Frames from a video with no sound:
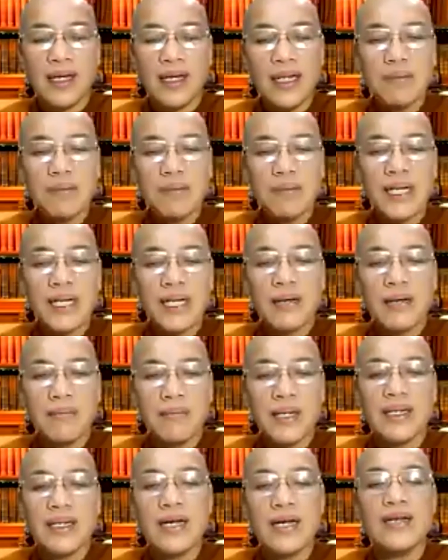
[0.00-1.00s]
in
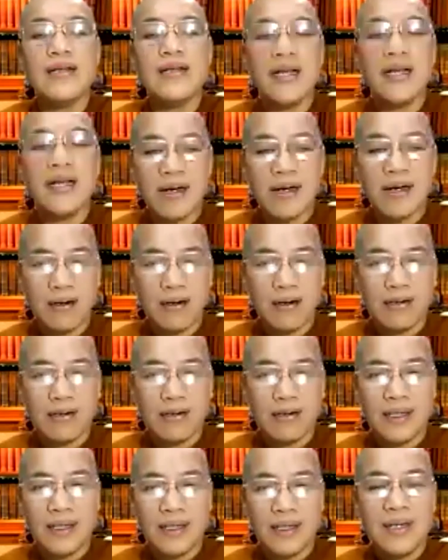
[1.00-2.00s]
becoming a nun or not.